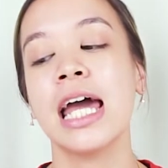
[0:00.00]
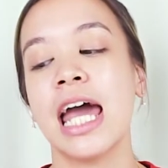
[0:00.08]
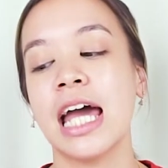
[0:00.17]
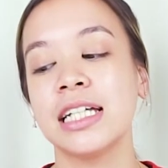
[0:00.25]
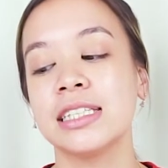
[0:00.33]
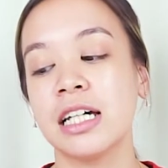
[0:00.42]

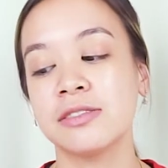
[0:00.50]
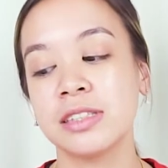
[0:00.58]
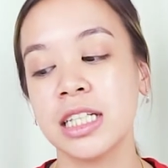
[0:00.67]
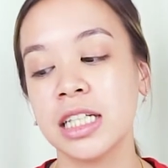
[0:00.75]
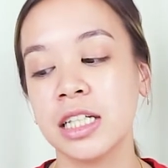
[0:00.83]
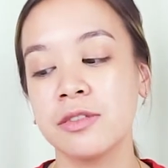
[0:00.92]
and it
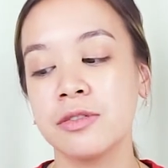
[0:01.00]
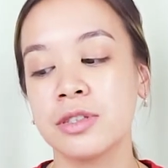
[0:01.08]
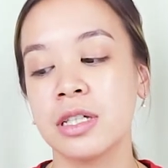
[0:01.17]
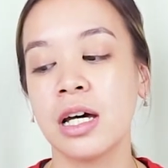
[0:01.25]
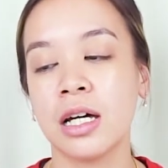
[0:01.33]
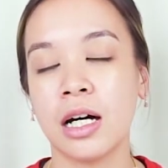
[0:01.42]
definitely
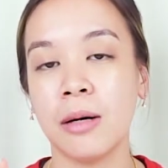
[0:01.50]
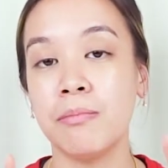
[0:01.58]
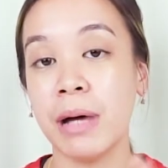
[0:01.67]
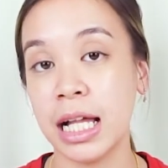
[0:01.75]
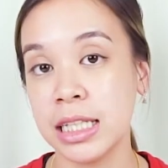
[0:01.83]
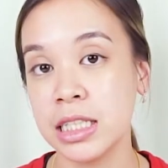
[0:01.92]
gives a
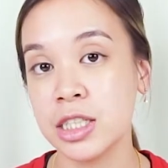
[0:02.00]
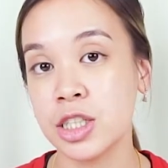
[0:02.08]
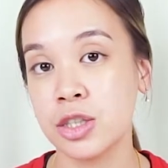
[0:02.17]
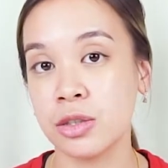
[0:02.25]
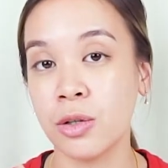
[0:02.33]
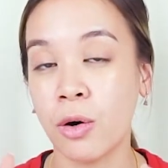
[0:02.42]
balance
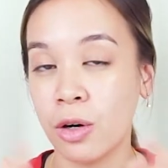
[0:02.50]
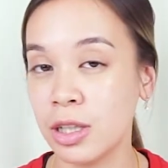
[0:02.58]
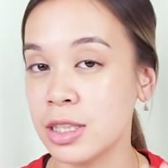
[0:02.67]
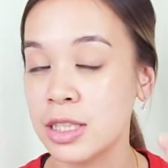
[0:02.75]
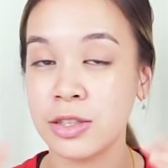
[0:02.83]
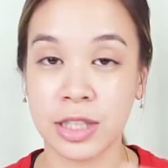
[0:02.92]
to the
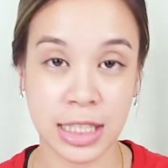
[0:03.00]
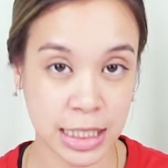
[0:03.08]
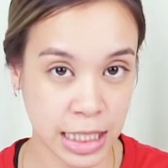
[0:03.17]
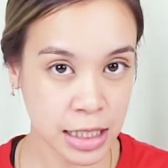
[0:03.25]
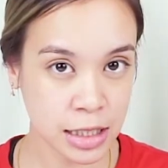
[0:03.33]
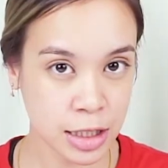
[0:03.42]
oils in your
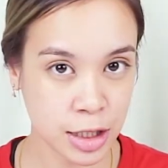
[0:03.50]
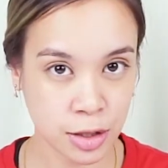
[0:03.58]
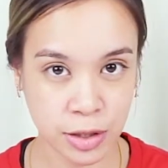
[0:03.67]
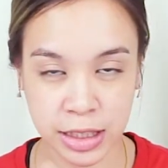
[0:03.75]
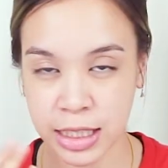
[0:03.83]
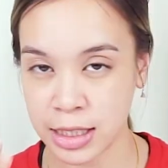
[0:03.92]
skin
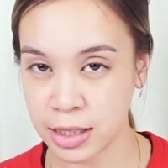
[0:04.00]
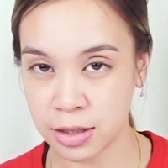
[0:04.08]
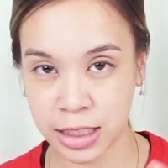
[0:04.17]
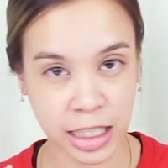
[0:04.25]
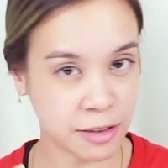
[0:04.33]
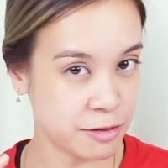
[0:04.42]
so it does
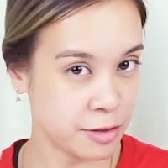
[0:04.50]
not give